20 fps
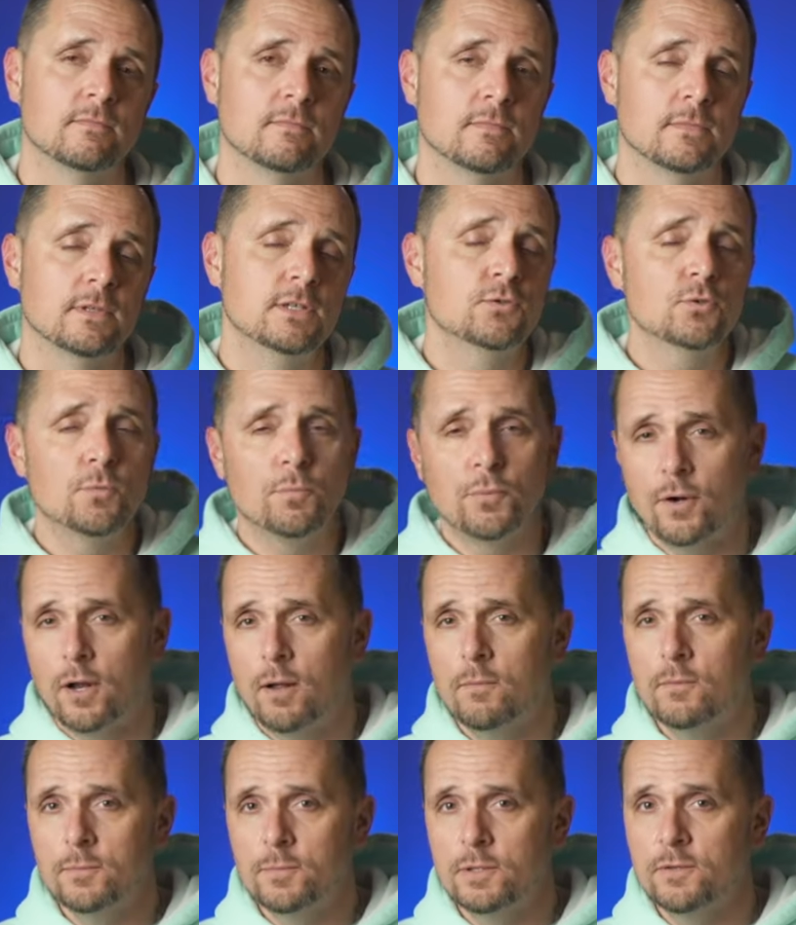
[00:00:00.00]
These will
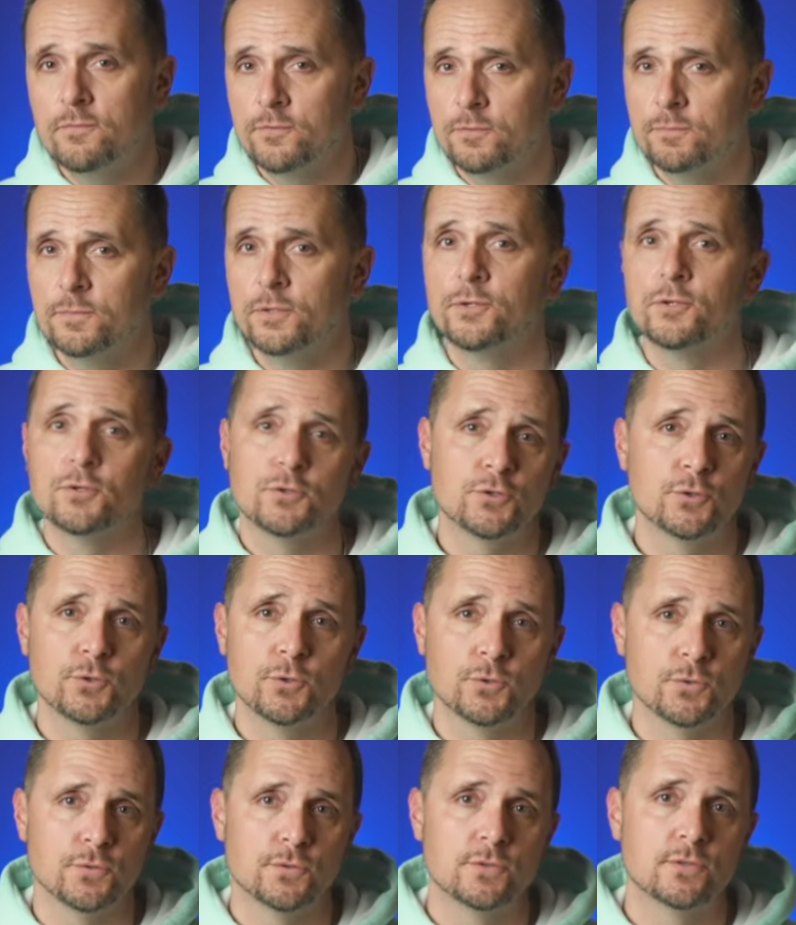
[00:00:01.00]
probably be familiar
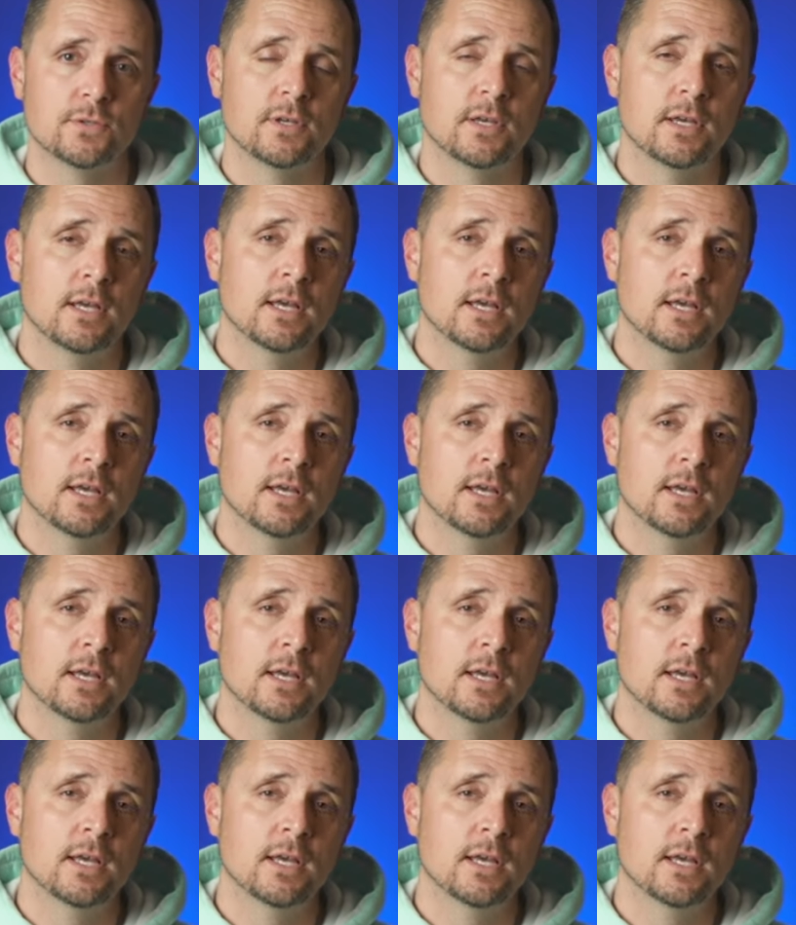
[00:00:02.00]
truths,